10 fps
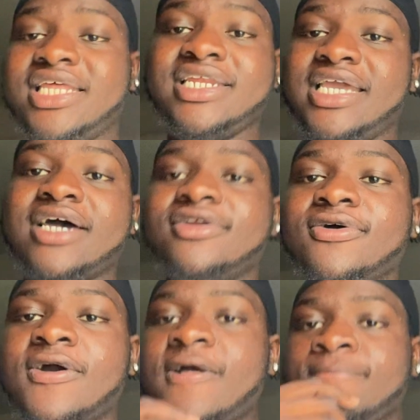letting y'all
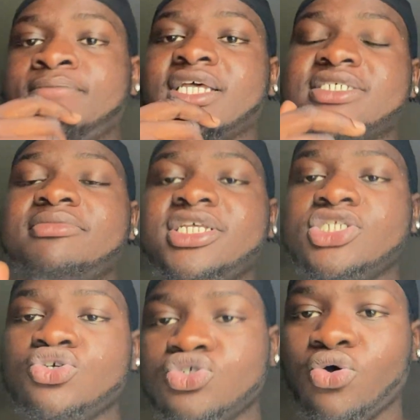know. Some of these
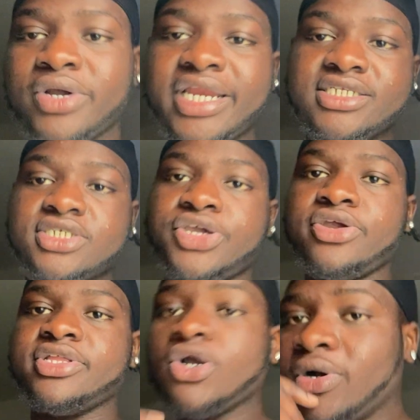dudes gonna get
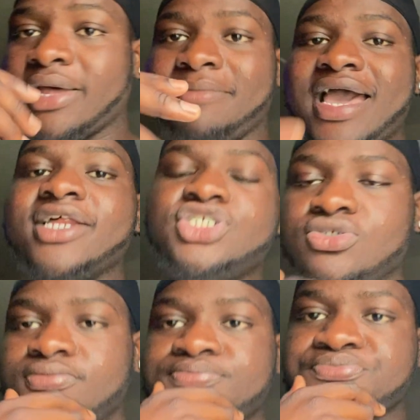insecure. They're gonna get mad at
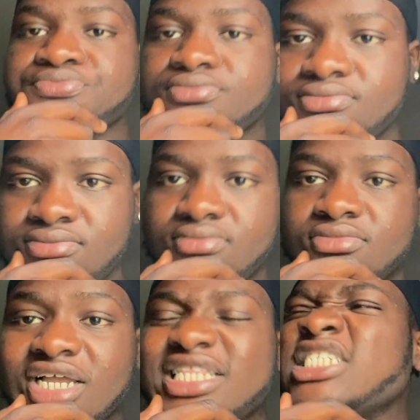you.
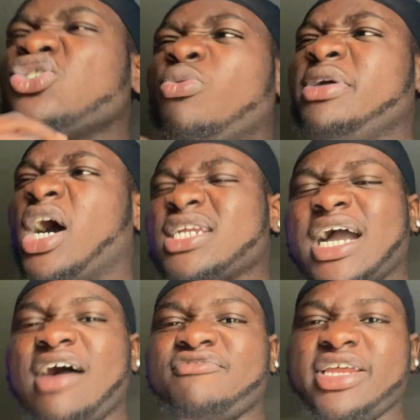They're just gonna be
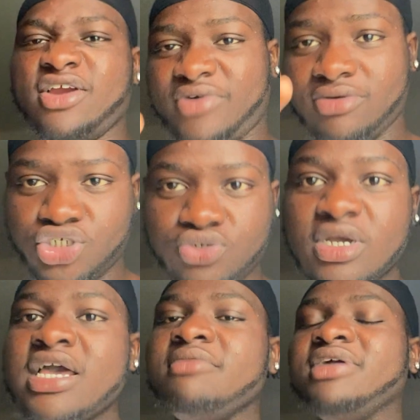unconfident around you
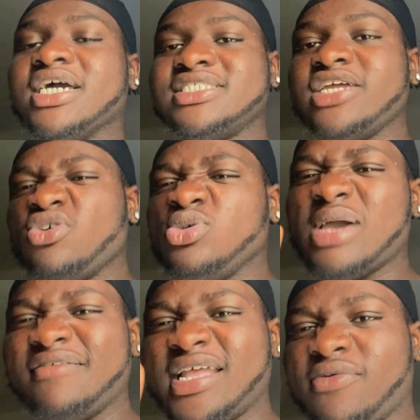because they know you
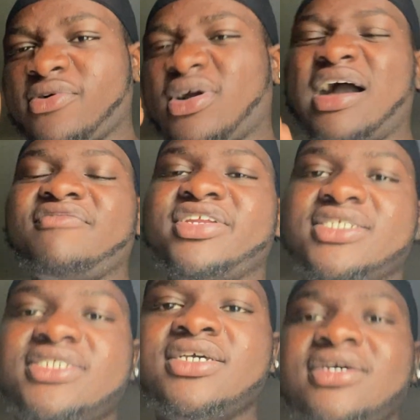have that real
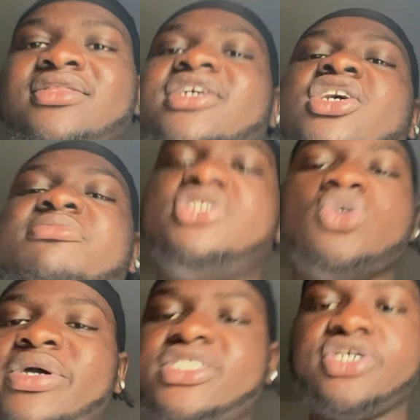confidence. They're gonna be
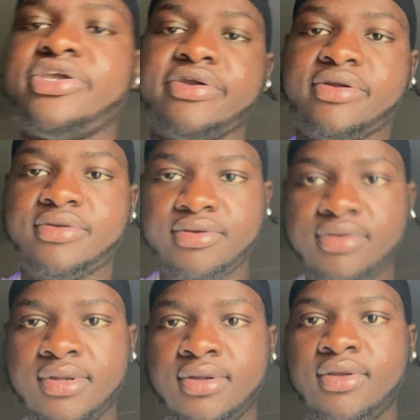so insecure.
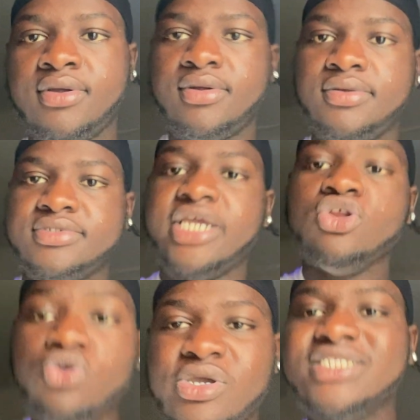They
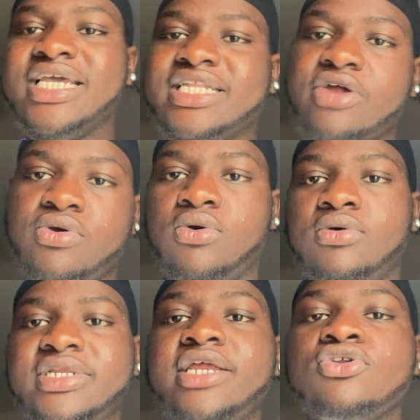know you can take their
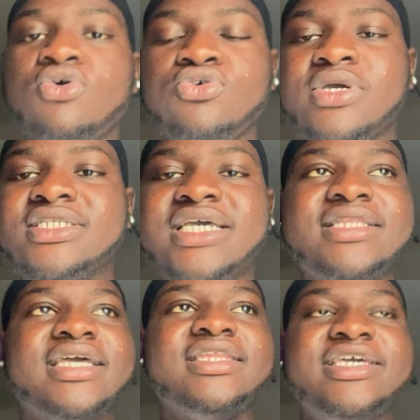role. They know you can
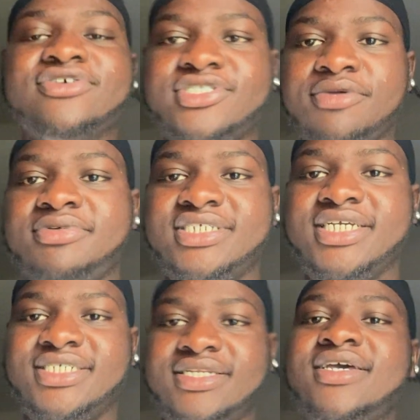take their leadership
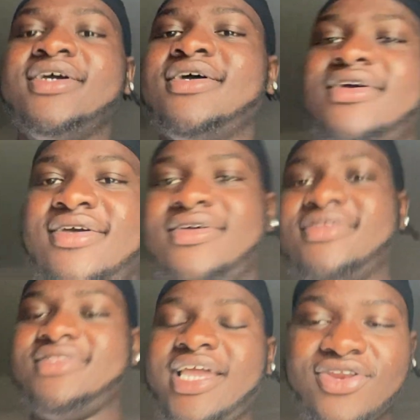position.
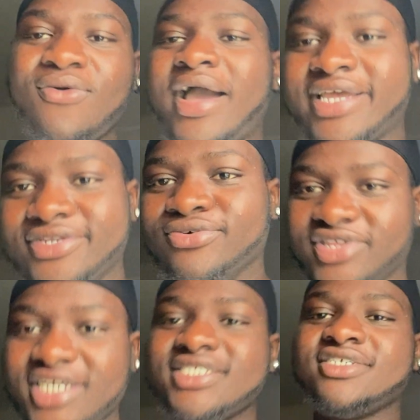They know I can do
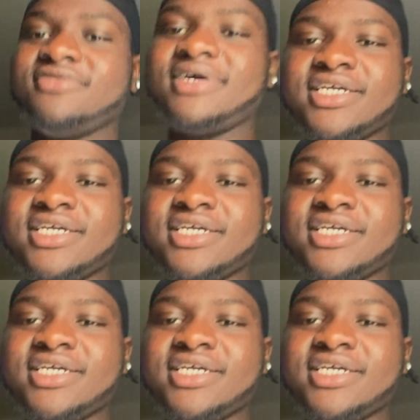this. My